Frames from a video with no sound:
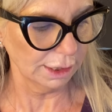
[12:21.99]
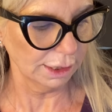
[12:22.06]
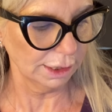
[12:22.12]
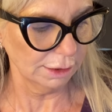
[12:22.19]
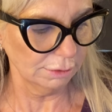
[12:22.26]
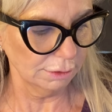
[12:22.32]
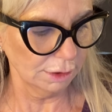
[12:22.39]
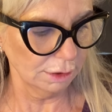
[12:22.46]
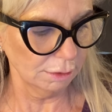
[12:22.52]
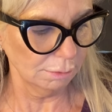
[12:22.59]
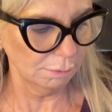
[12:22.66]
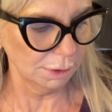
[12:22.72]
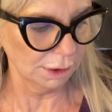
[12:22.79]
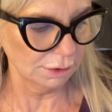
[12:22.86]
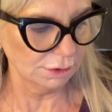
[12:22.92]
I don't know.
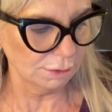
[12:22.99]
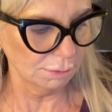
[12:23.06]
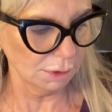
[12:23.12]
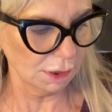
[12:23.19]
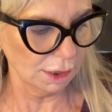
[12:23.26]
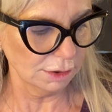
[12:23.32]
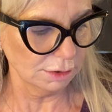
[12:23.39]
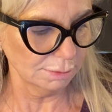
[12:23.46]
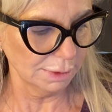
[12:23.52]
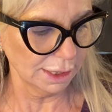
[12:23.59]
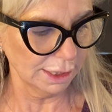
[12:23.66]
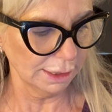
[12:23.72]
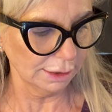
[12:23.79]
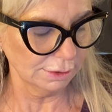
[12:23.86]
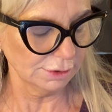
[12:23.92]
Buxom
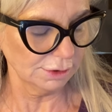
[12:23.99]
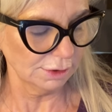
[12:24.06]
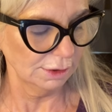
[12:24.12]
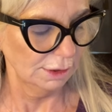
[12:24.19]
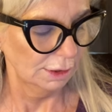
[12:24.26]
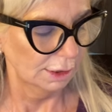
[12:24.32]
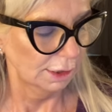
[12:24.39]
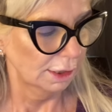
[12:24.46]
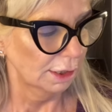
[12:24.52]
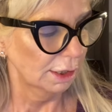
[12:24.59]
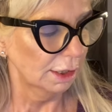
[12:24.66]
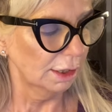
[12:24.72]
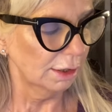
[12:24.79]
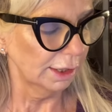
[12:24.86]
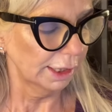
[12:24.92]
Cosmetics.
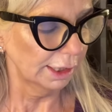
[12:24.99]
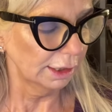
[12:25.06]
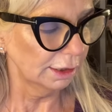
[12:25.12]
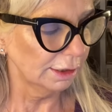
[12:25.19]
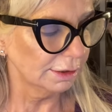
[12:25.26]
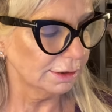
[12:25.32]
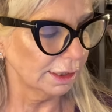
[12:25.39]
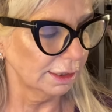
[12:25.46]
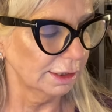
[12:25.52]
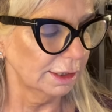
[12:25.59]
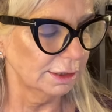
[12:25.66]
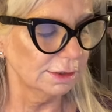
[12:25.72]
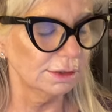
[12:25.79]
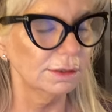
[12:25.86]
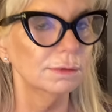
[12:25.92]
All right, it looks like
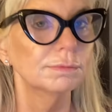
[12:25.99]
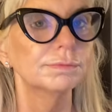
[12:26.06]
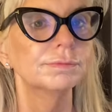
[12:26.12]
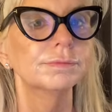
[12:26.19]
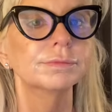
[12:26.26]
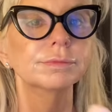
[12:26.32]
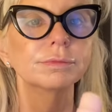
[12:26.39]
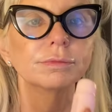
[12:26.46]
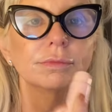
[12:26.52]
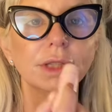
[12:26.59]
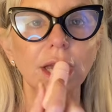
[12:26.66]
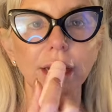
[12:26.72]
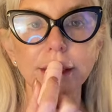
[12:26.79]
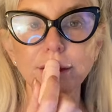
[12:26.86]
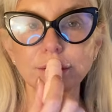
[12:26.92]
this.
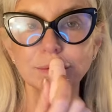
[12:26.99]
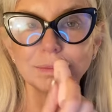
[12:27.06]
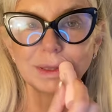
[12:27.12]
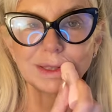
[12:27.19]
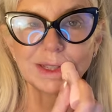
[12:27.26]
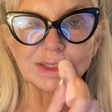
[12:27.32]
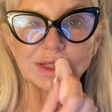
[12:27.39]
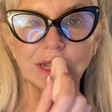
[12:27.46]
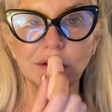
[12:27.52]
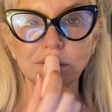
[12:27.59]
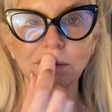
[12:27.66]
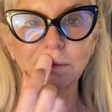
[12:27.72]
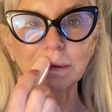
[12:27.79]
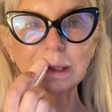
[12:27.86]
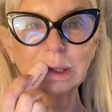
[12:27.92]
I usually put this on
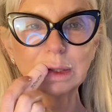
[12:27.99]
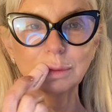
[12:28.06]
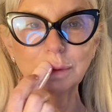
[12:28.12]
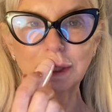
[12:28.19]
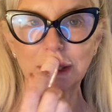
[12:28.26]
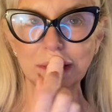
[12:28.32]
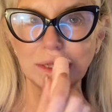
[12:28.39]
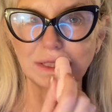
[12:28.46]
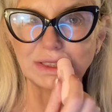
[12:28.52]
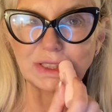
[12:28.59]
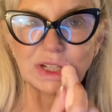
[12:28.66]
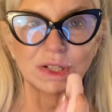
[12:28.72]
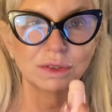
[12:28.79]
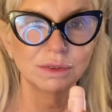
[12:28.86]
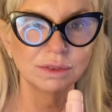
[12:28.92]
before I go to bed at night
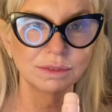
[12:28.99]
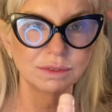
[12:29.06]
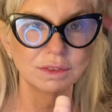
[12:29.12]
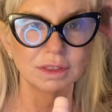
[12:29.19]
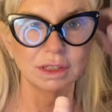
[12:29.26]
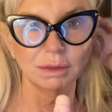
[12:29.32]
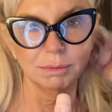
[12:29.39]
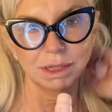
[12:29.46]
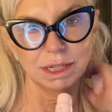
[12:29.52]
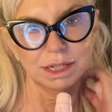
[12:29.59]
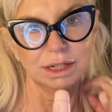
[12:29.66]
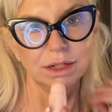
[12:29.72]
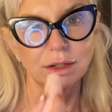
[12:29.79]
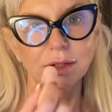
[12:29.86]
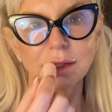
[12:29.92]
too. My
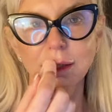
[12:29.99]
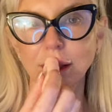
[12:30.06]
hair.